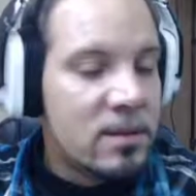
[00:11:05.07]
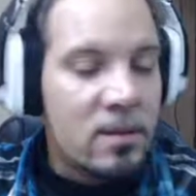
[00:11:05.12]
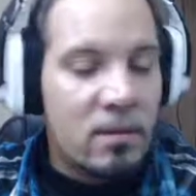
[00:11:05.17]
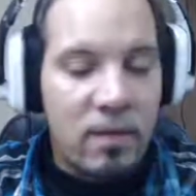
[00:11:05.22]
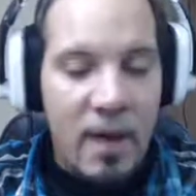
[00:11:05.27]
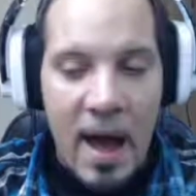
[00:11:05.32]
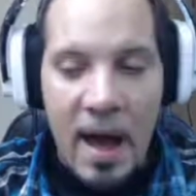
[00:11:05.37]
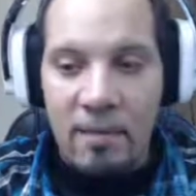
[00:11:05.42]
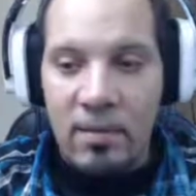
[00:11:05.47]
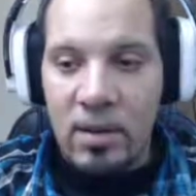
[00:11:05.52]
the
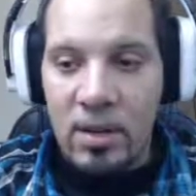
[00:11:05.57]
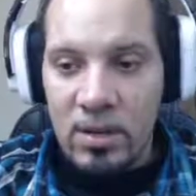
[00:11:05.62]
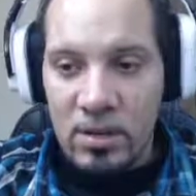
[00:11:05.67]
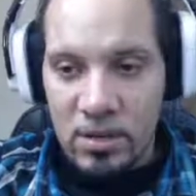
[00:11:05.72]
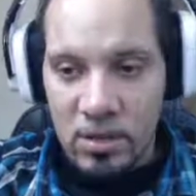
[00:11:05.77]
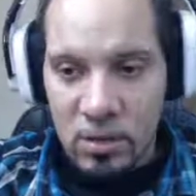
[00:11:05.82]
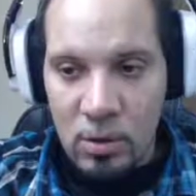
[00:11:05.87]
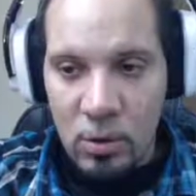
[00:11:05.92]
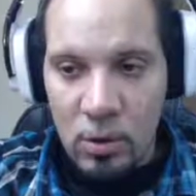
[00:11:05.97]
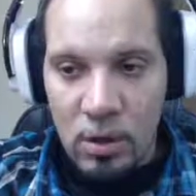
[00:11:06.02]
Ravenous
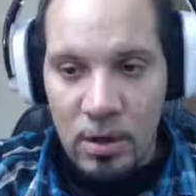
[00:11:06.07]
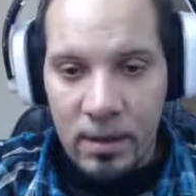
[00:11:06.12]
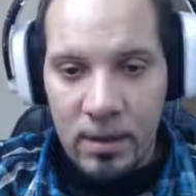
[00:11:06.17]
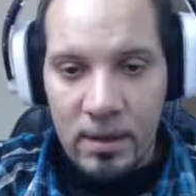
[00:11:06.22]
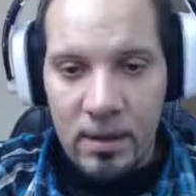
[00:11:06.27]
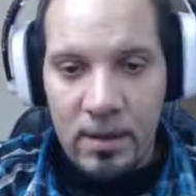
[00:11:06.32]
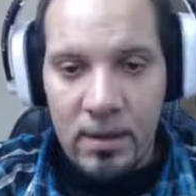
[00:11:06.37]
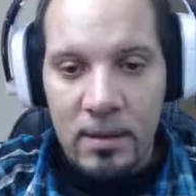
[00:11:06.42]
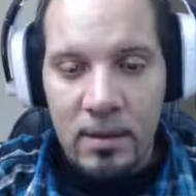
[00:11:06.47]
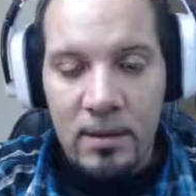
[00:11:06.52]

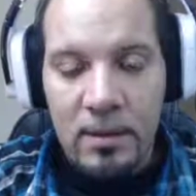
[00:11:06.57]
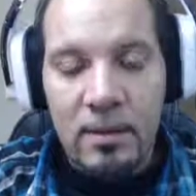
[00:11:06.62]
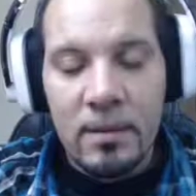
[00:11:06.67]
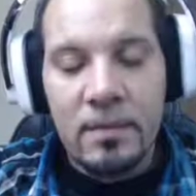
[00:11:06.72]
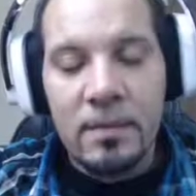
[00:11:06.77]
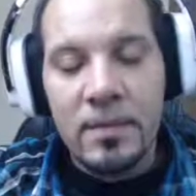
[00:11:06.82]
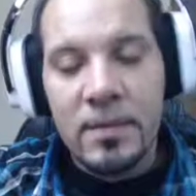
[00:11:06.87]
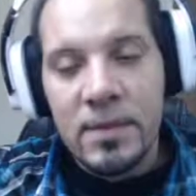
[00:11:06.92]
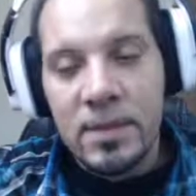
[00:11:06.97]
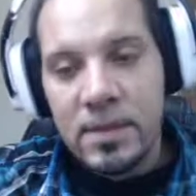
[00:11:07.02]
sword
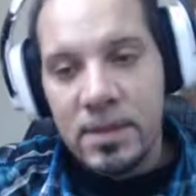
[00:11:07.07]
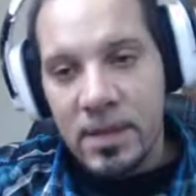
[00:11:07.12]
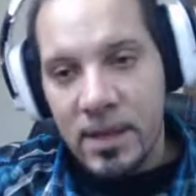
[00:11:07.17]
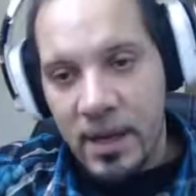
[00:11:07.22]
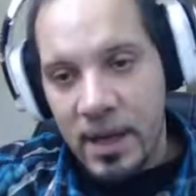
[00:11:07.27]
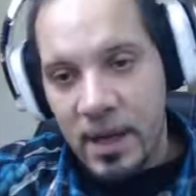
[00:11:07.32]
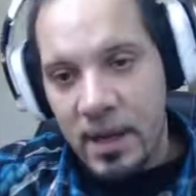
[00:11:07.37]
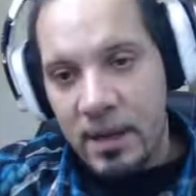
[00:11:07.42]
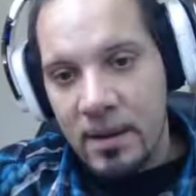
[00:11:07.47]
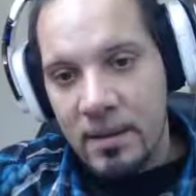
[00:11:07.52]
to
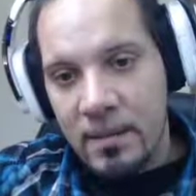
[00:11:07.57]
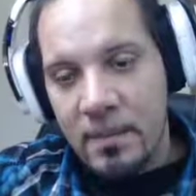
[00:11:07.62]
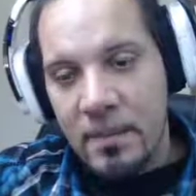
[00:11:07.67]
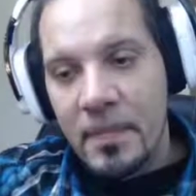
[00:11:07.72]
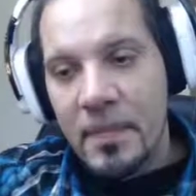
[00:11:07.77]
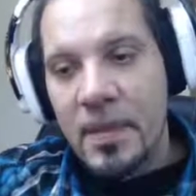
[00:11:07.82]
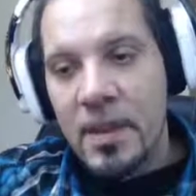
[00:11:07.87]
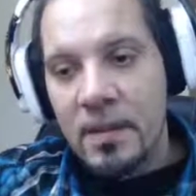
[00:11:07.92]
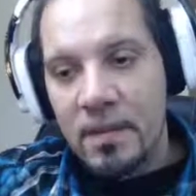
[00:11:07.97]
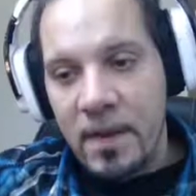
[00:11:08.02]
get
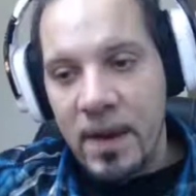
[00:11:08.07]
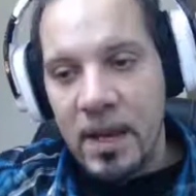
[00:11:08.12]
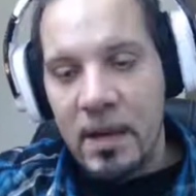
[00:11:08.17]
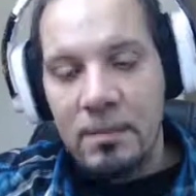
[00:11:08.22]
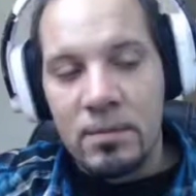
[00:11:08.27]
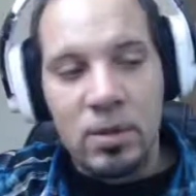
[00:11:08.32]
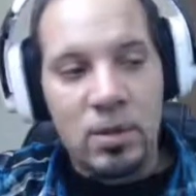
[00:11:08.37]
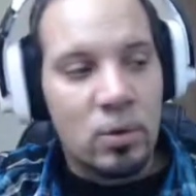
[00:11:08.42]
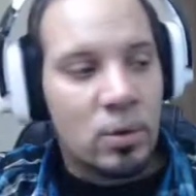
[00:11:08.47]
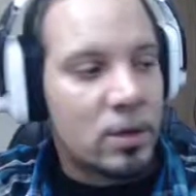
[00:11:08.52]
the
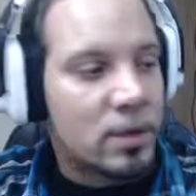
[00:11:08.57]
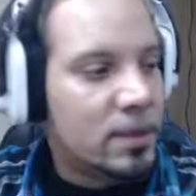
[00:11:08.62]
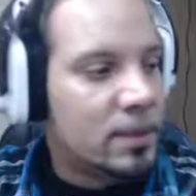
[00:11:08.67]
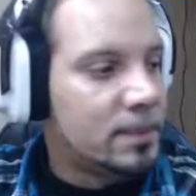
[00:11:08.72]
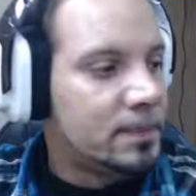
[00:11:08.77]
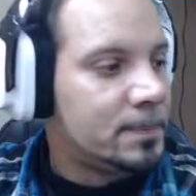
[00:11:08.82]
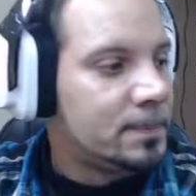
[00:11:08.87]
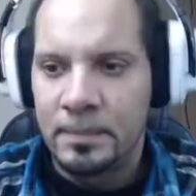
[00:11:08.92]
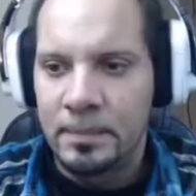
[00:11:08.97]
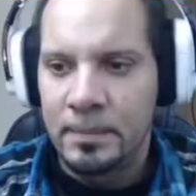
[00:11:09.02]
Phantom sword.
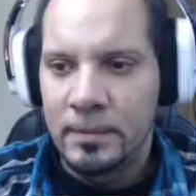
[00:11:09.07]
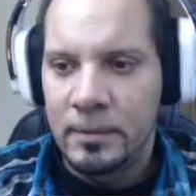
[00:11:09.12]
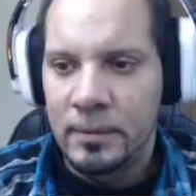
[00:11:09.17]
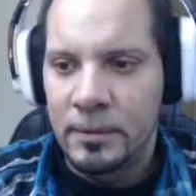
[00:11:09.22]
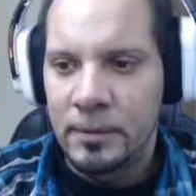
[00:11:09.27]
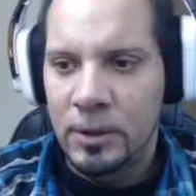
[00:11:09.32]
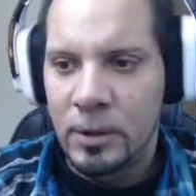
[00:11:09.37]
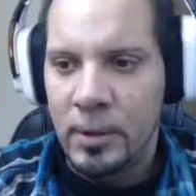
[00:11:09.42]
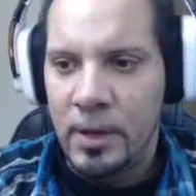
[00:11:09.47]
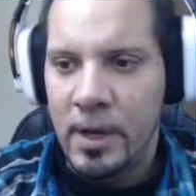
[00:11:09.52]

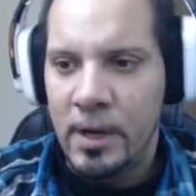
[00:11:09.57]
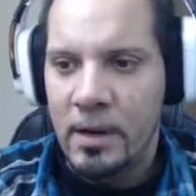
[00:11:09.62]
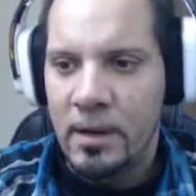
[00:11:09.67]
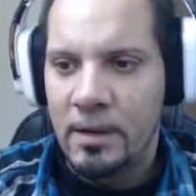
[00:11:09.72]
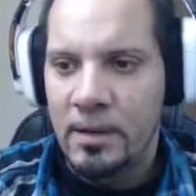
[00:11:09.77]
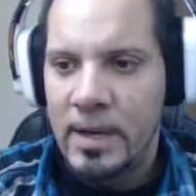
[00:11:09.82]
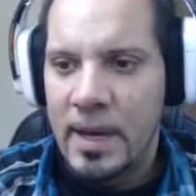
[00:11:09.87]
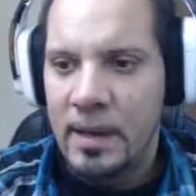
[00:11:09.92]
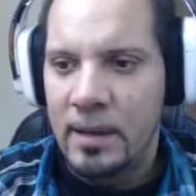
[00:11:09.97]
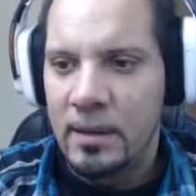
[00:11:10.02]
So we got
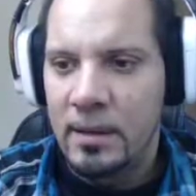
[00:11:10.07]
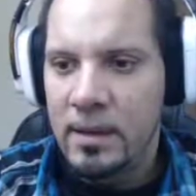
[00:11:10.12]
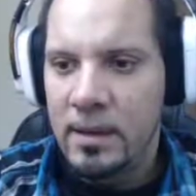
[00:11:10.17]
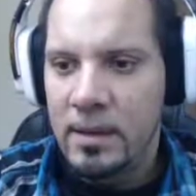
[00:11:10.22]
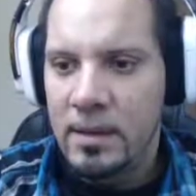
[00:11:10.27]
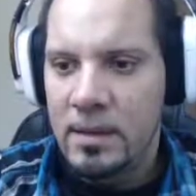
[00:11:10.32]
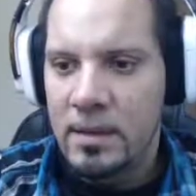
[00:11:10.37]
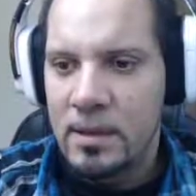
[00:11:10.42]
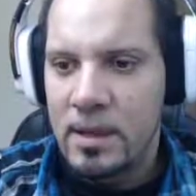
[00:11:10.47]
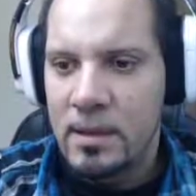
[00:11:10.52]
our
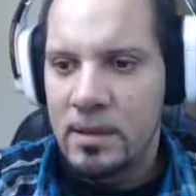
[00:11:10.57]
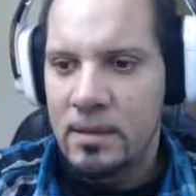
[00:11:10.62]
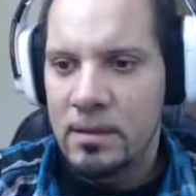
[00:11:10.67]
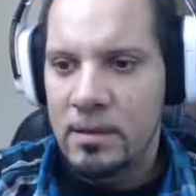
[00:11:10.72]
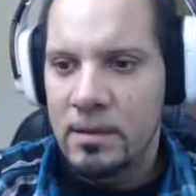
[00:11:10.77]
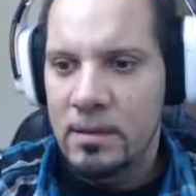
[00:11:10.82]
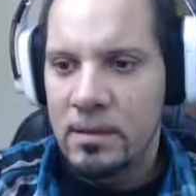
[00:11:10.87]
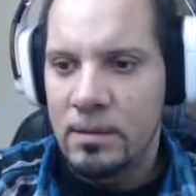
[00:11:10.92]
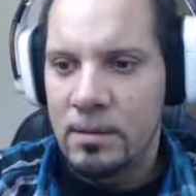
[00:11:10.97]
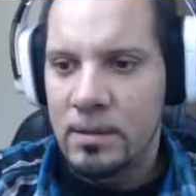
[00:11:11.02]
deadlies, then you
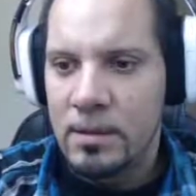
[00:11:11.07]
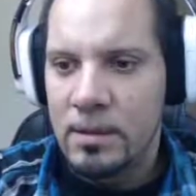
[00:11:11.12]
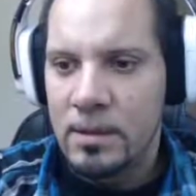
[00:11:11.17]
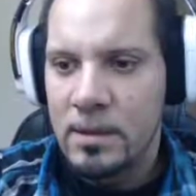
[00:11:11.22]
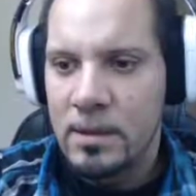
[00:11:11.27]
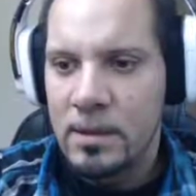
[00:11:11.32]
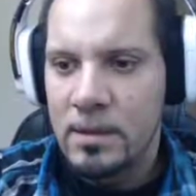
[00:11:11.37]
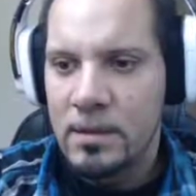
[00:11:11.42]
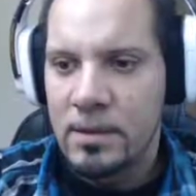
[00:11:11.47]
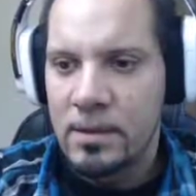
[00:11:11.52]
use
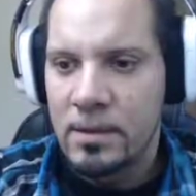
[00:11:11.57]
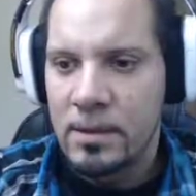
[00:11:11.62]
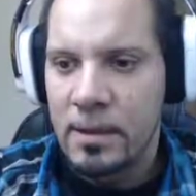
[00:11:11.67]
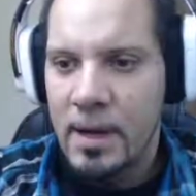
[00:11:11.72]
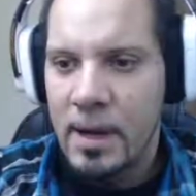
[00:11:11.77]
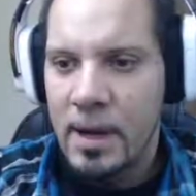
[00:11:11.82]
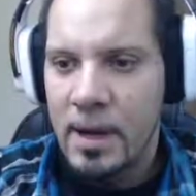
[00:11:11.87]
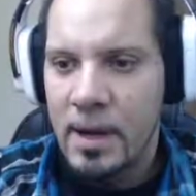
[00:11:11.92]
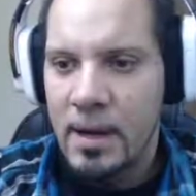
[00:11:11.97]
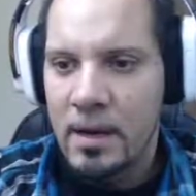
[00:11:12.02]
this little
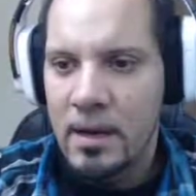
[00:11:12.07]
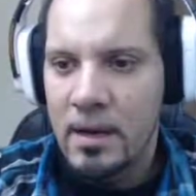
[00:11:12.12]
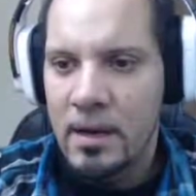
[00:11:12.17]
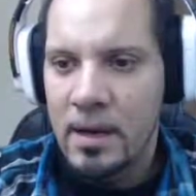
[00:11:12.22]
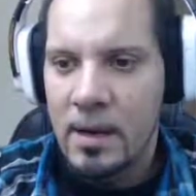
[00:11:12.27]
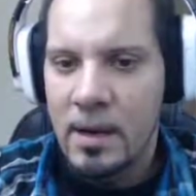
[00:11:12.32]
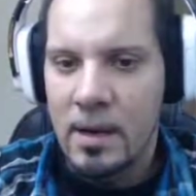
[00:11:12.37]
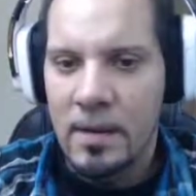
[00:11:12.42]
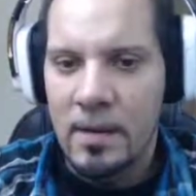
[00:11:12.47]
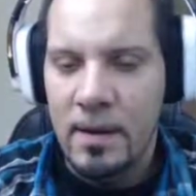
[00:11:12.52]
guy
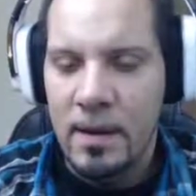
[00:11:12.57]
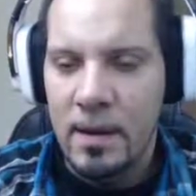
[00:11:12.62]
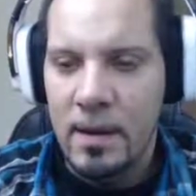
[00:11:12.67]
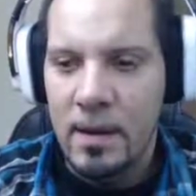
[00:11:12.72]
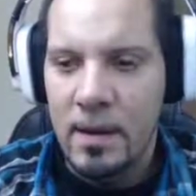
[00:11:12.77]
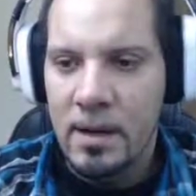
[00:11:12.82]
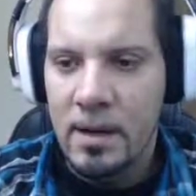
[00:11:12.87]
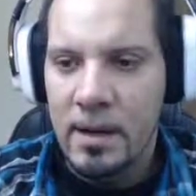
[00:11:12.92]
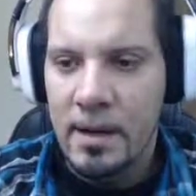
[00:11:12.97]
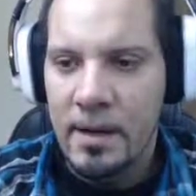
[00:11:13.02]
on
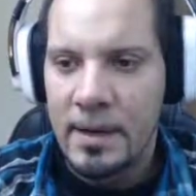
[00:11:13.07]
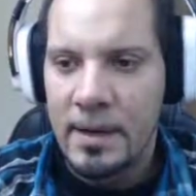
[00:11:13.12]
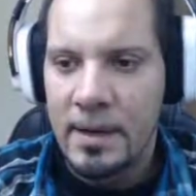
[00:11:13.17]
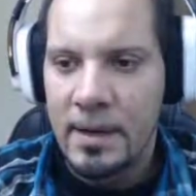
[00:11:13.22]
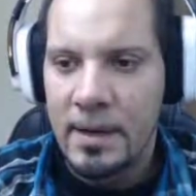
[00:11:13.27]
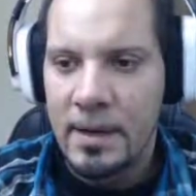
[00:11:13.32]
there.